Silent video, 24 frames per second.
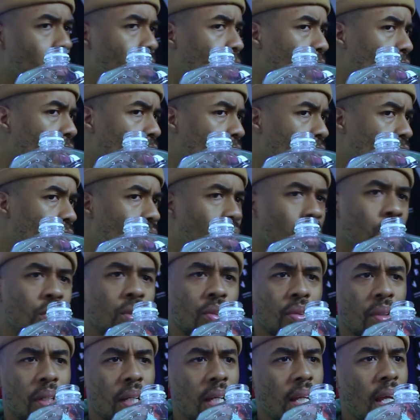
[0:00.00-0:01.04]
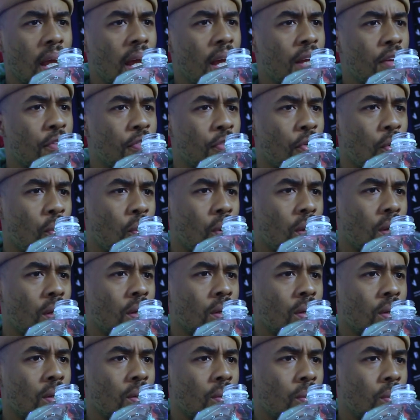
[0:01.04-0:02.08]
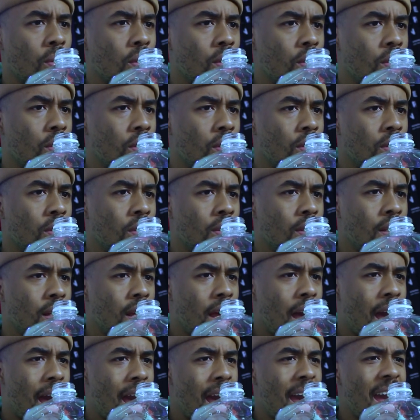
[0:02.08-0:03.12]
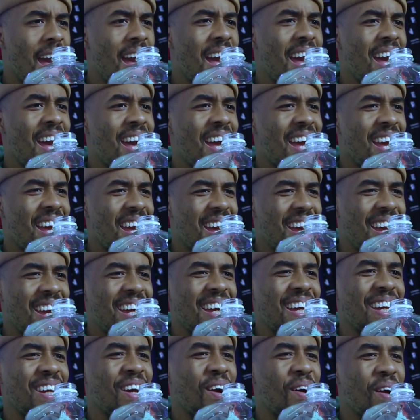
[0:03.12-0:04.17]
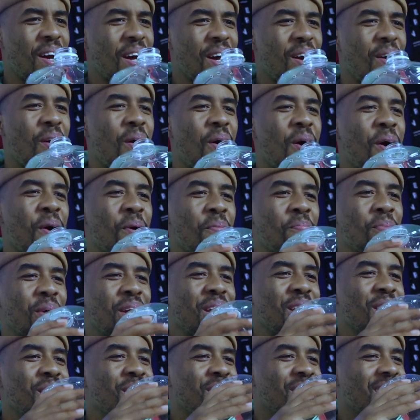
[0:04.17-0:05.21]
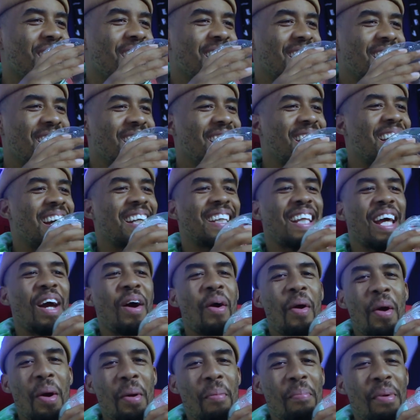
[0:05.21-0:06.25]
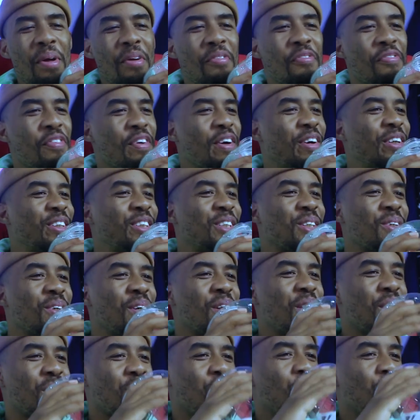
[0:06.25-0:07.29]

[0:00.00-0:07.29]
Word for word: Boom, three and four. Hey, go ahead R&B. Got that R&B feel to it.